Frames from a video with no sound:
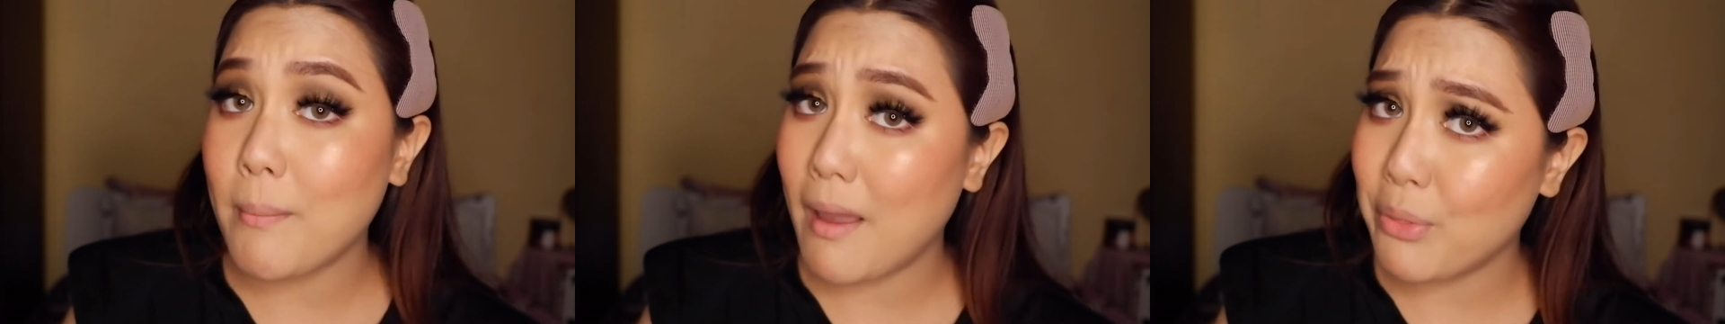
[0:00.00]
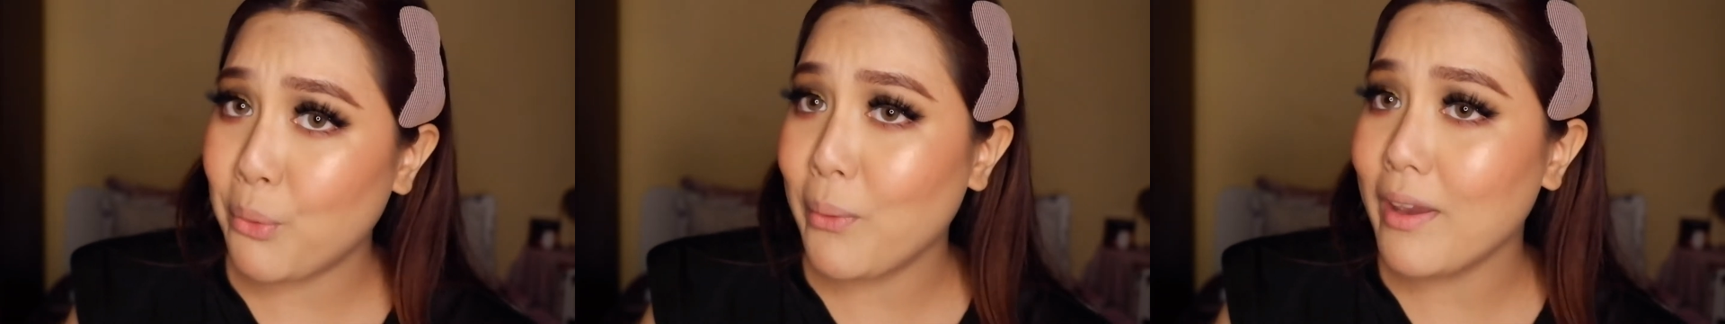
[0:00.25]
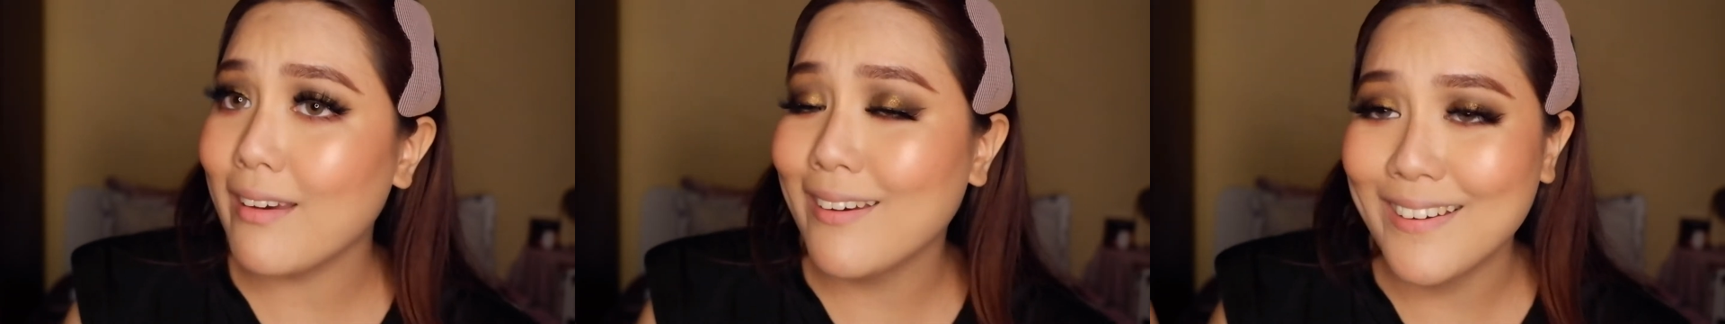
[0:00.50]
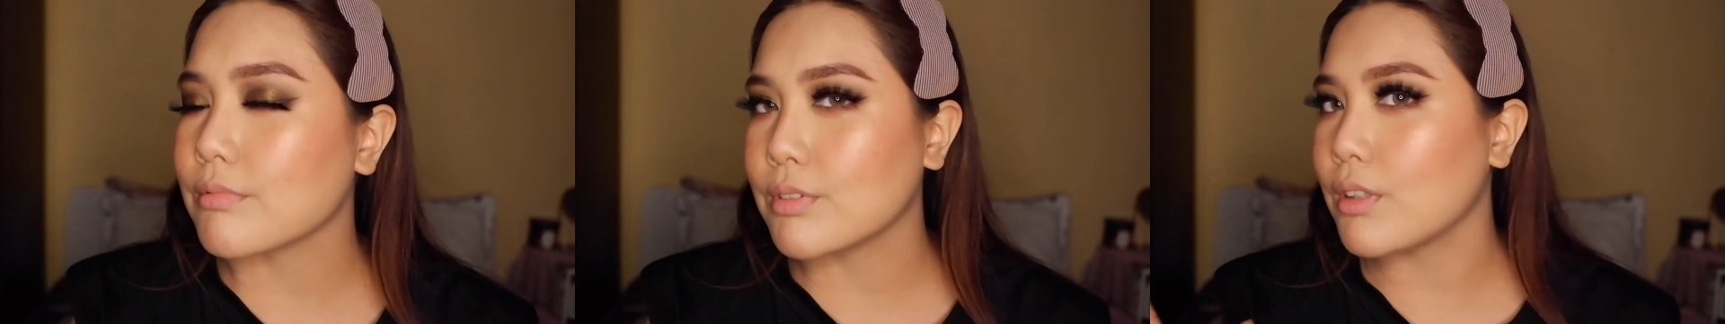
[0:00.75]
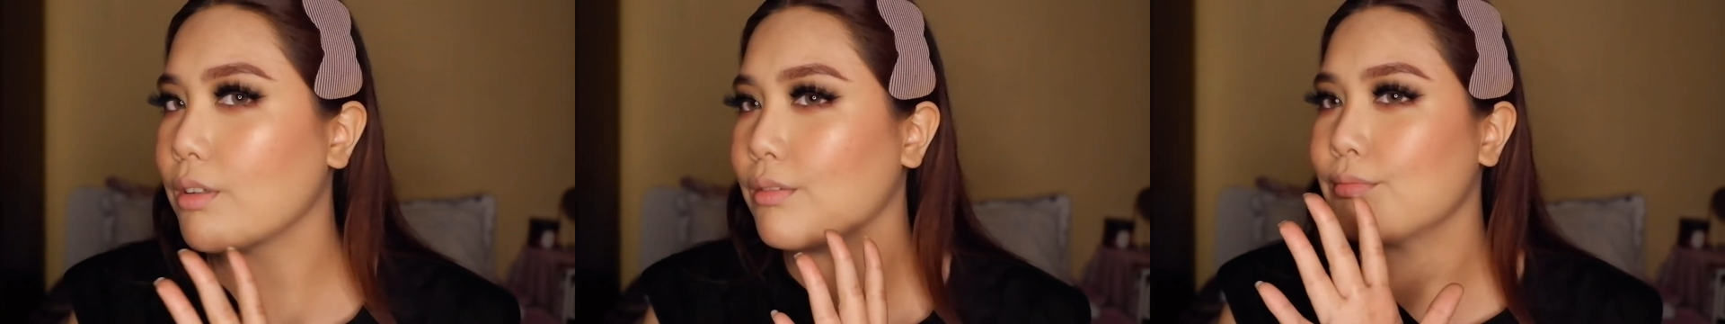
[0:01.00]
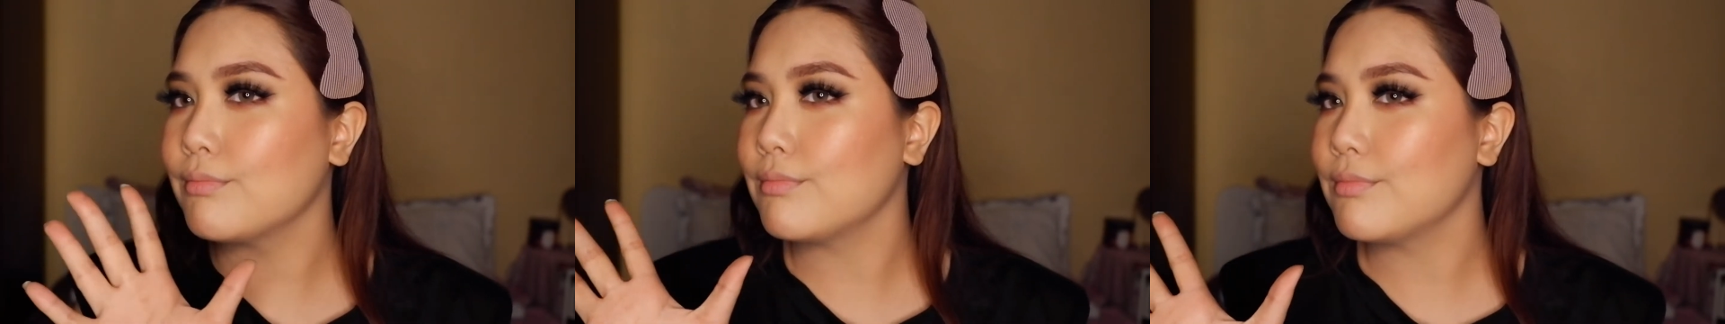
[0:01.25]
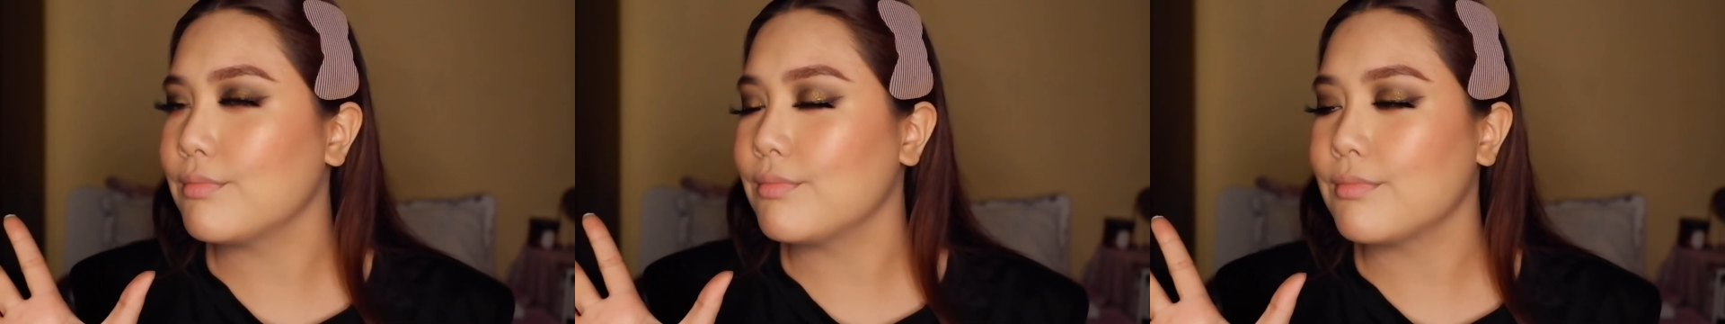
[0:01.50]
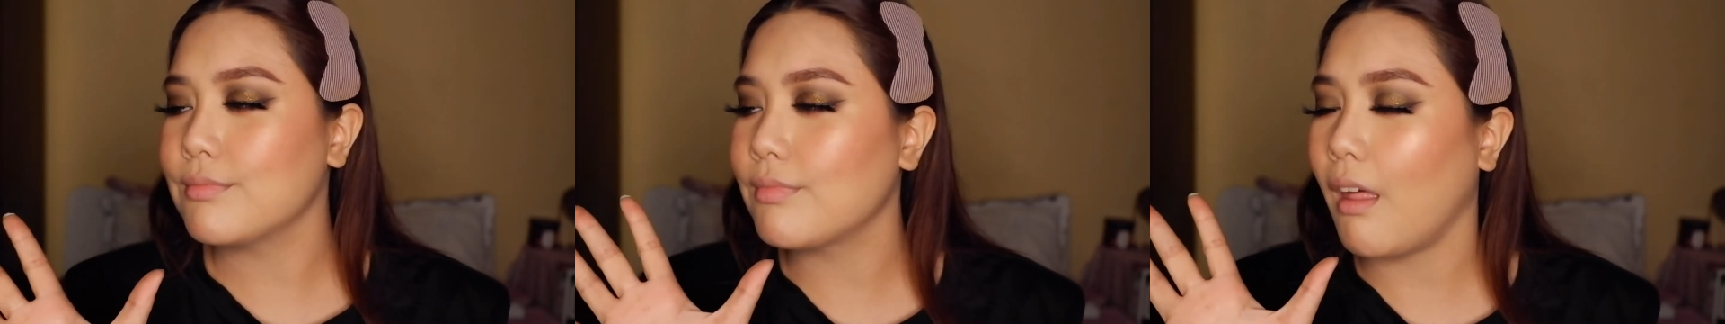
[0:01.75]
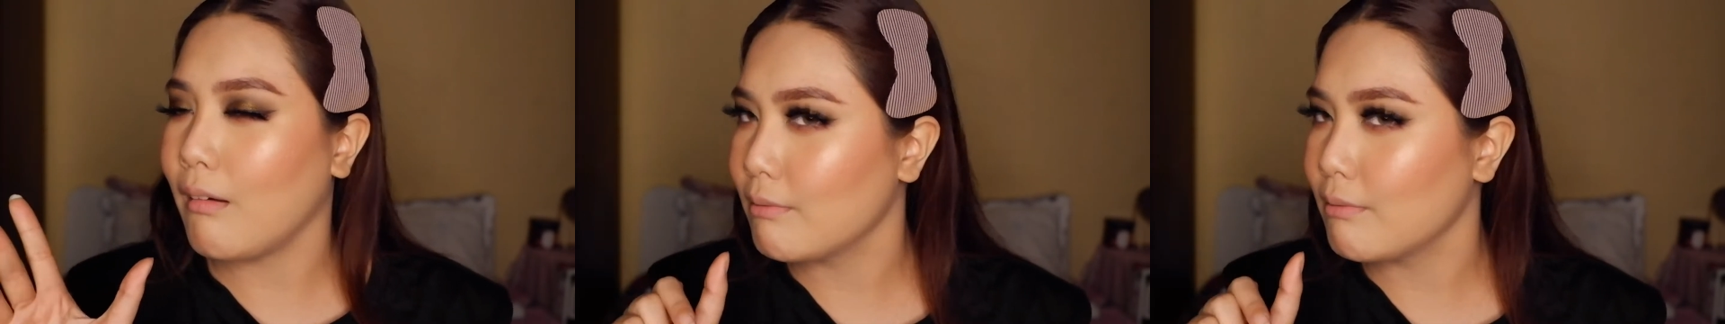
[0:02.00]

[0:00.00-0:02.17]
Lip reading: by the way. So, nah.